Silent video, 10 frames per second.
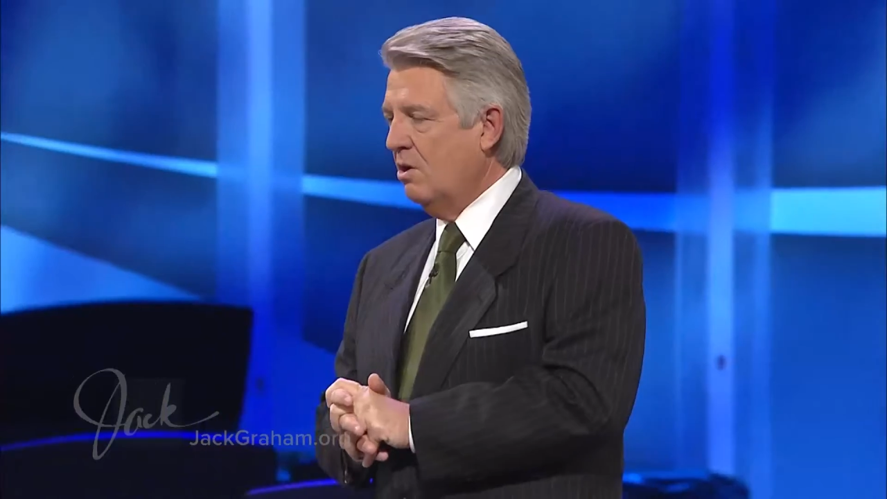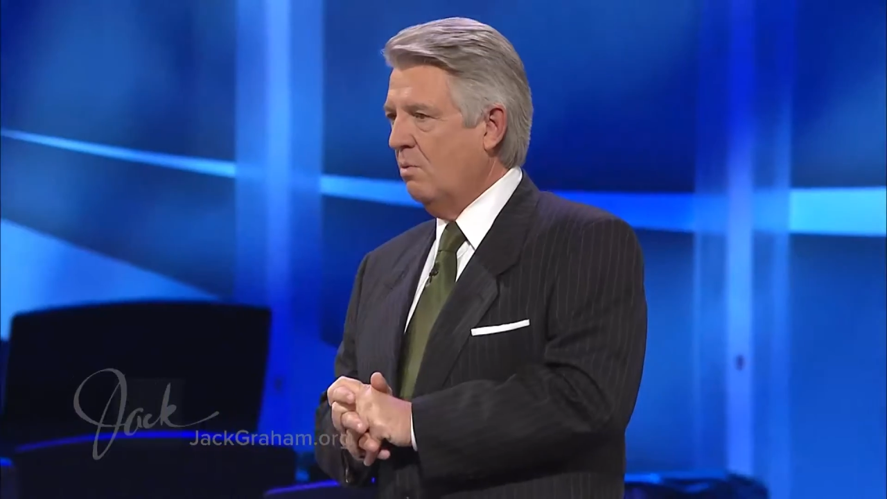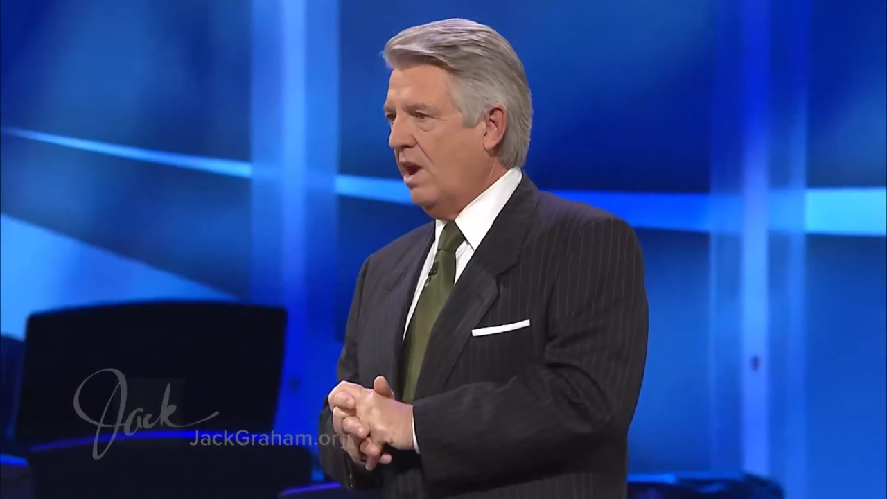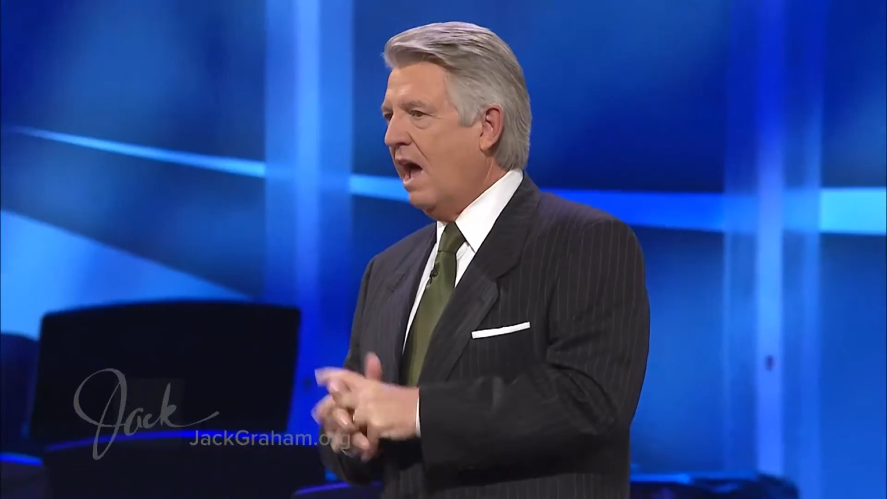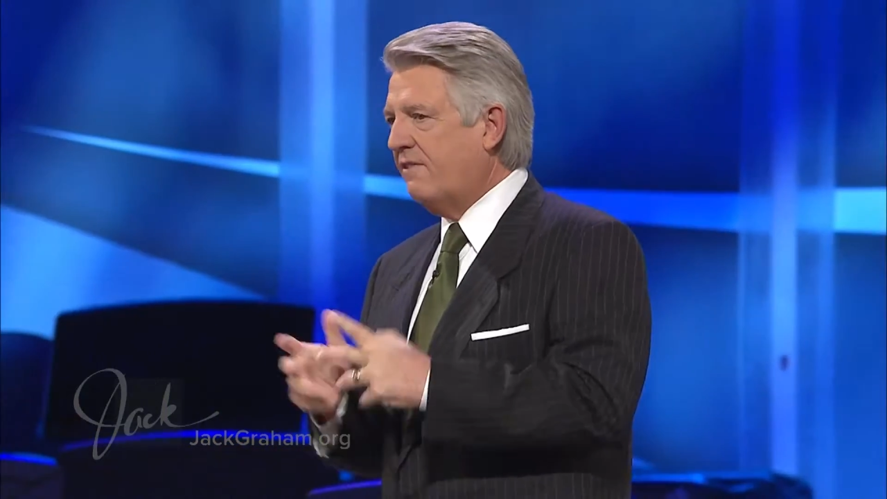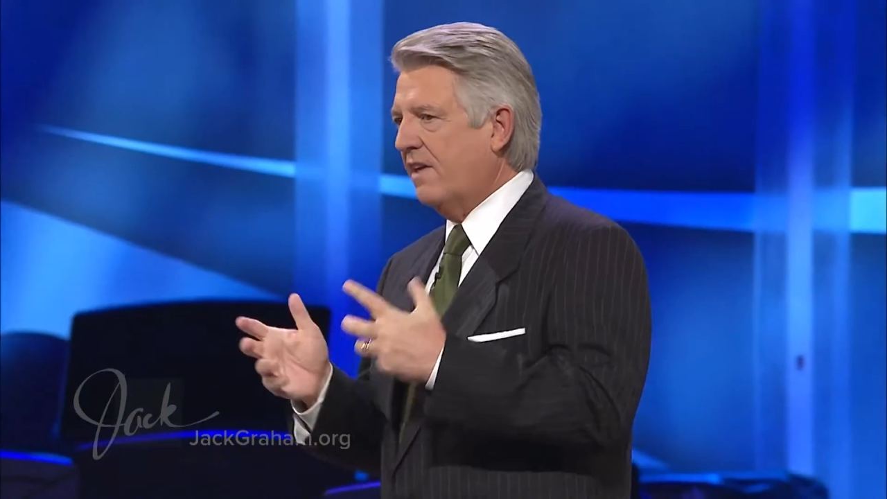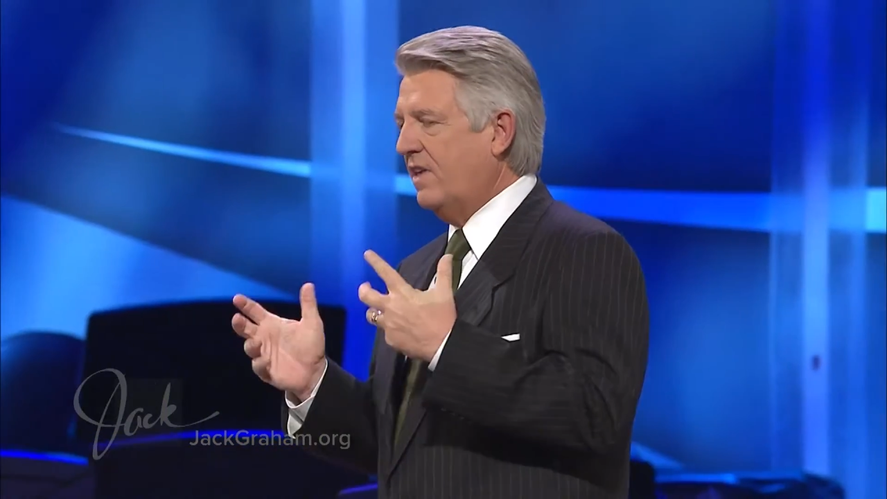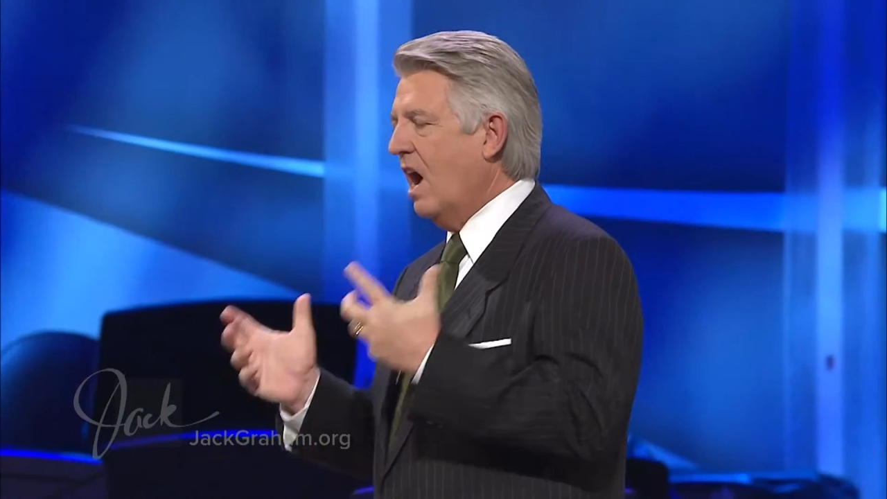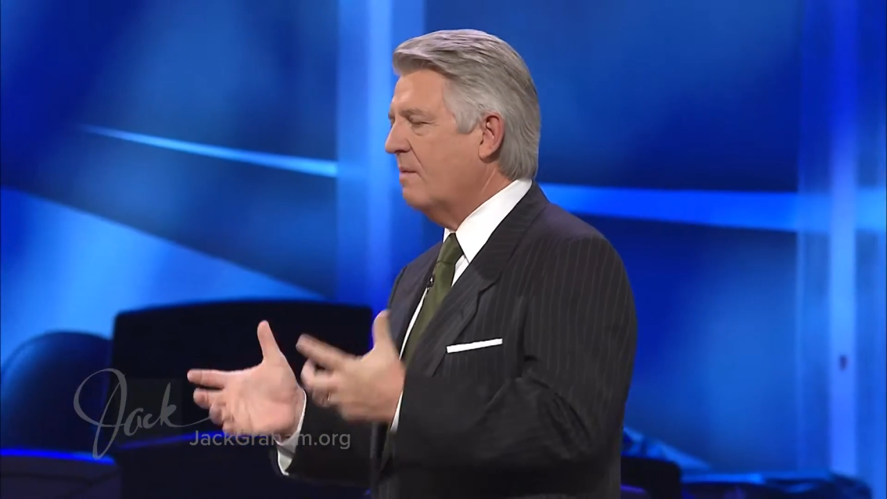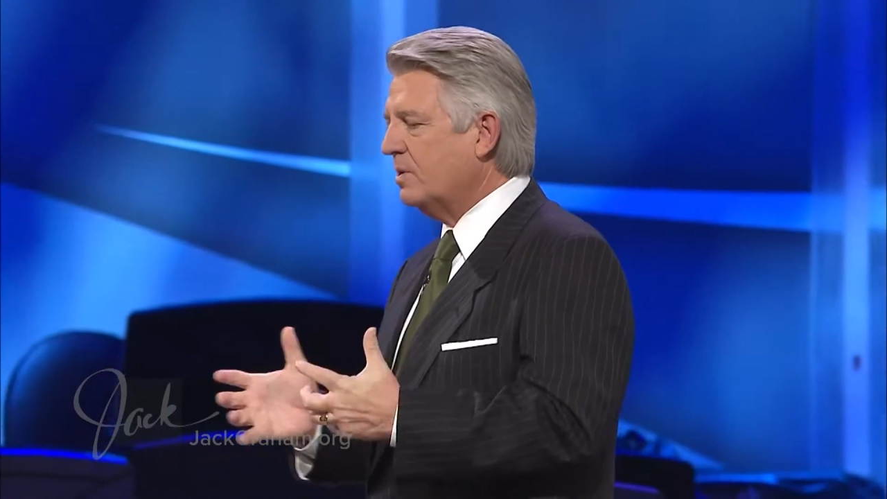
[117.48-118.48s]
When I've had
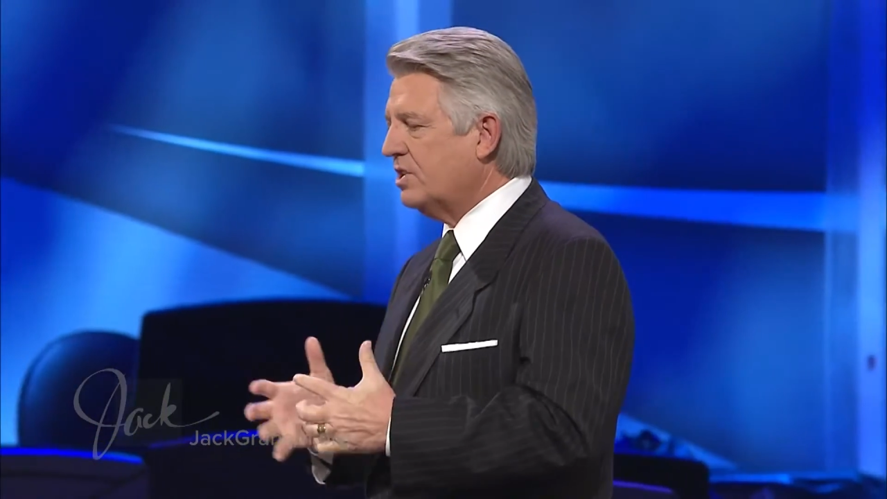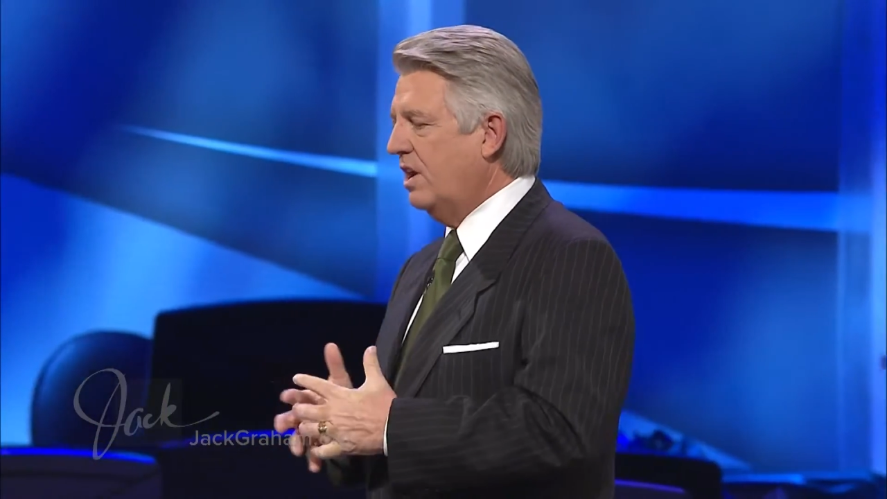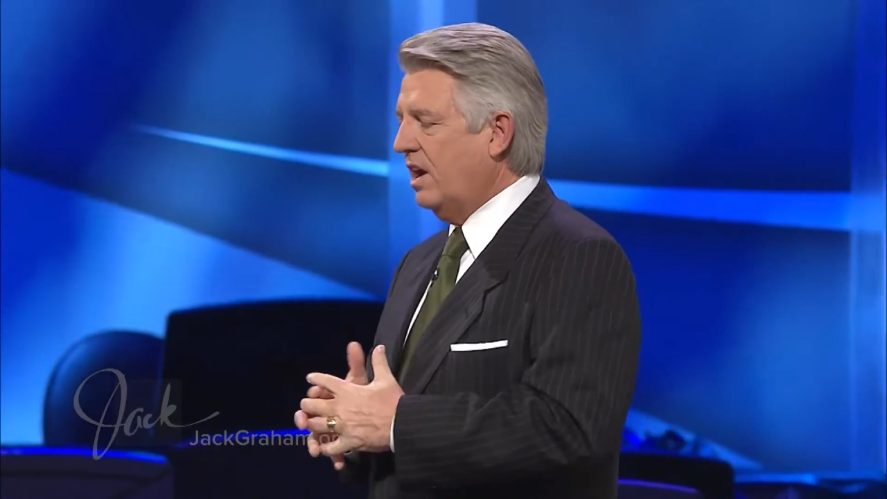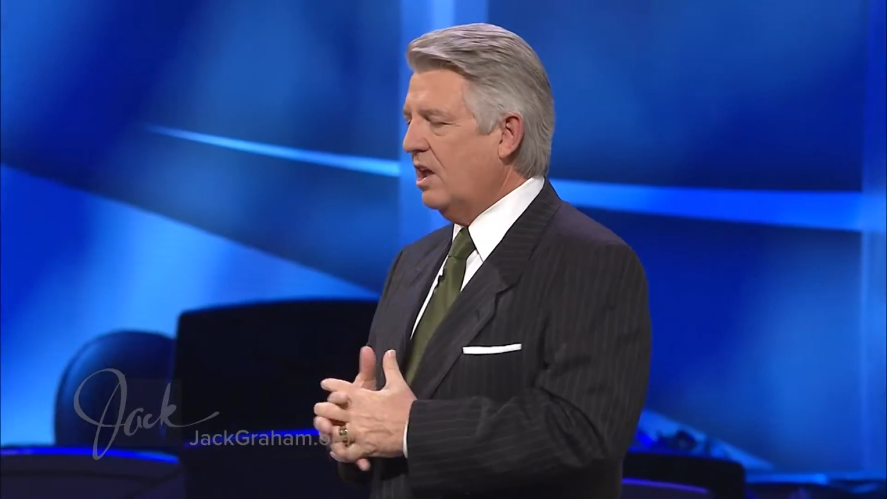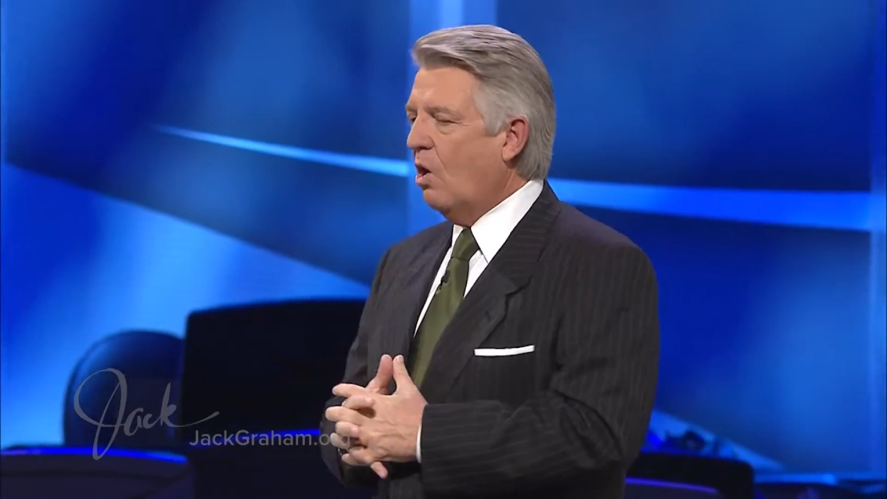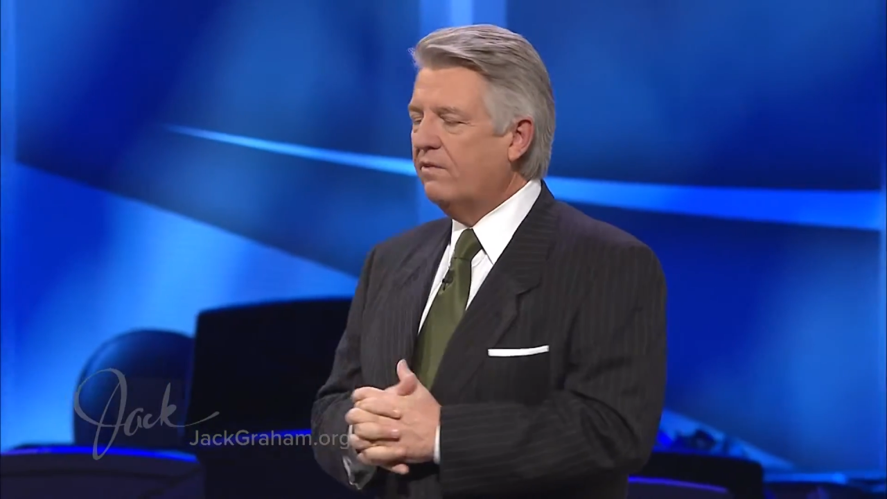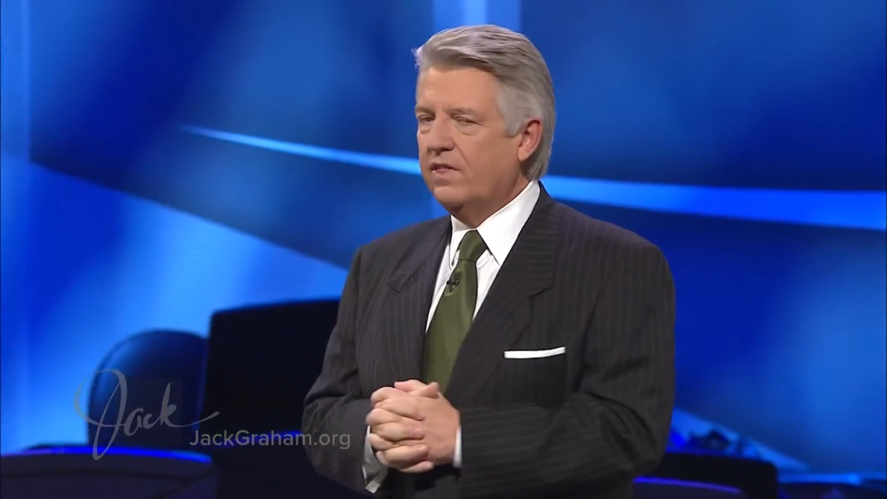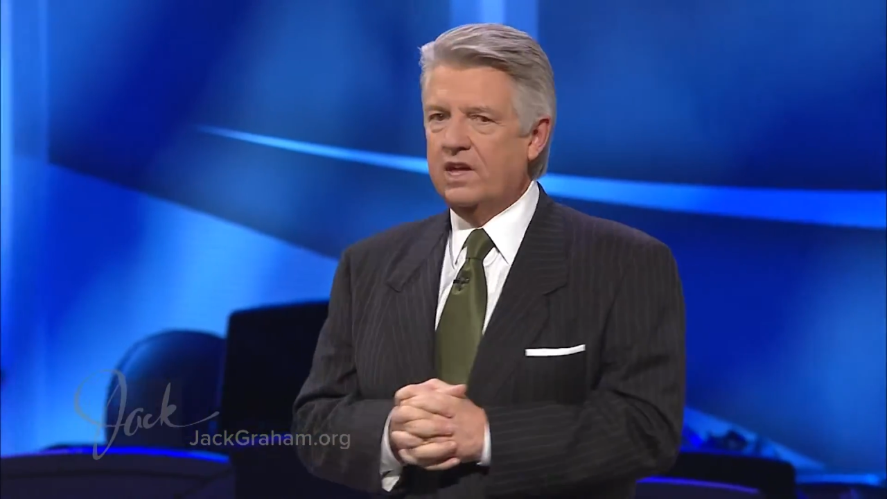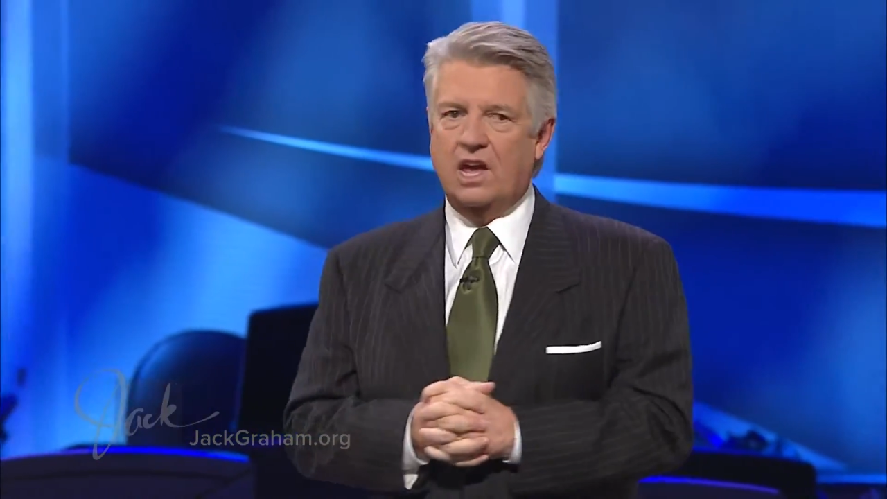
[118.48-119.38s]
the opportunity over the